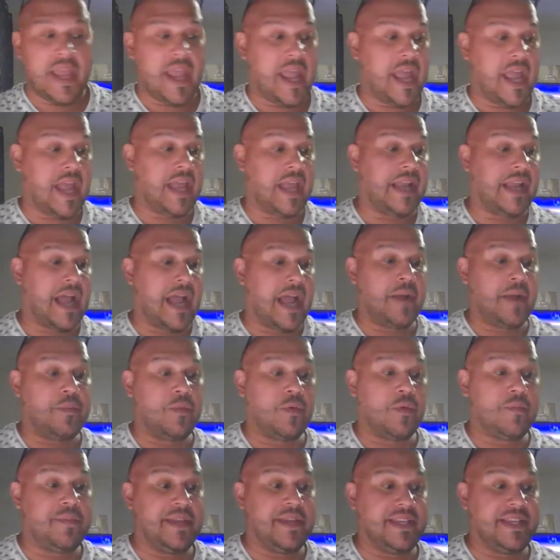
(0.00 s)
and I
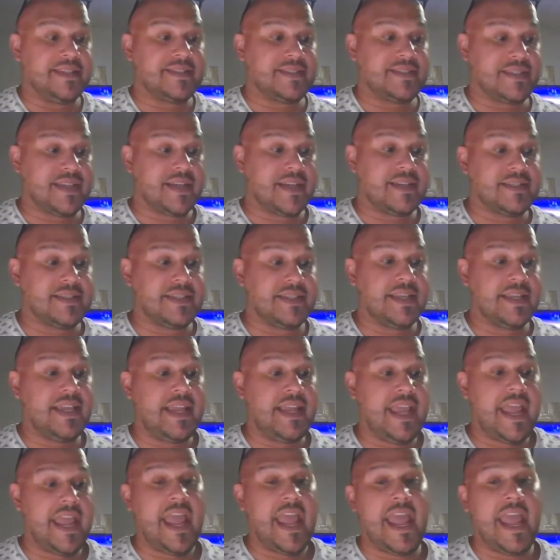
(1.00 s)
will be
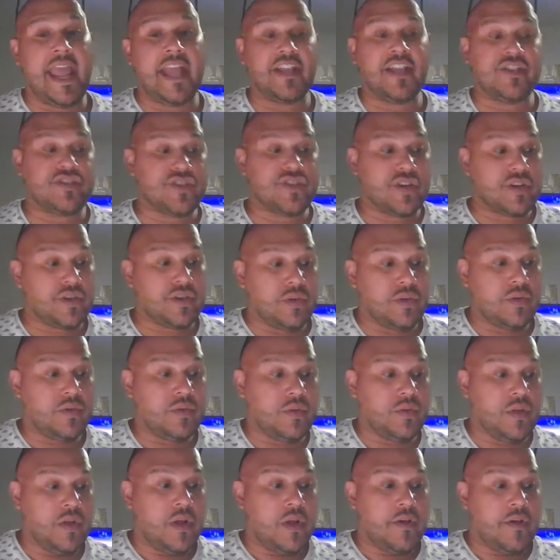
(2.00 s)
discussing a
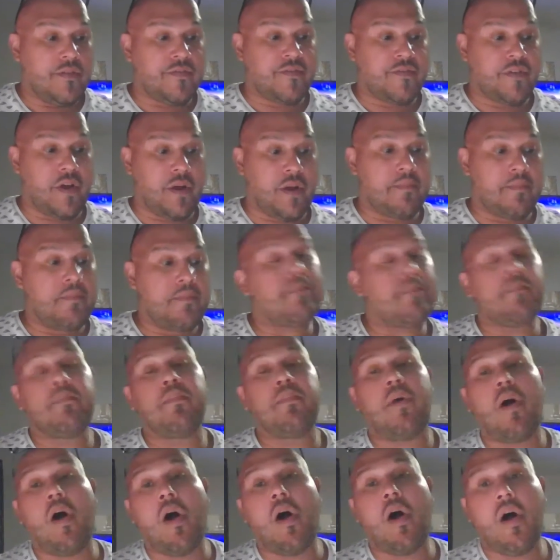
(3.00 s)
journal from
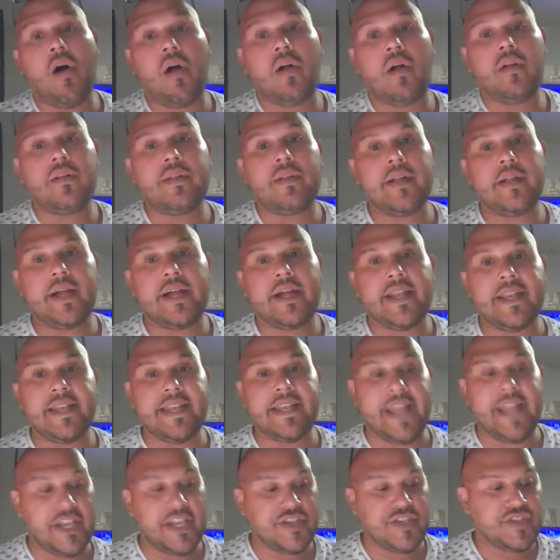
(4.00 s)
Paul
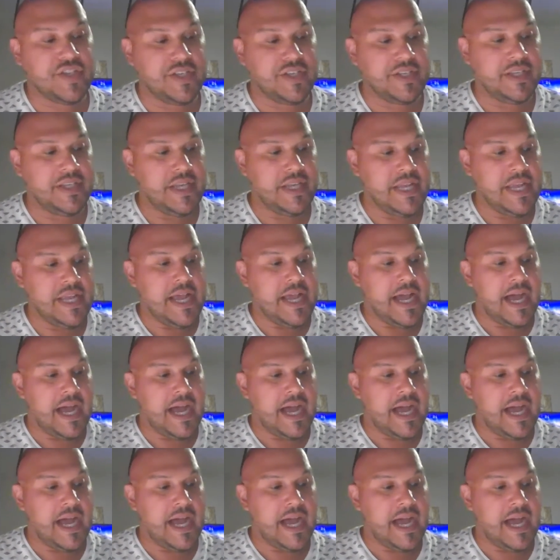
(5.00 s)
Nation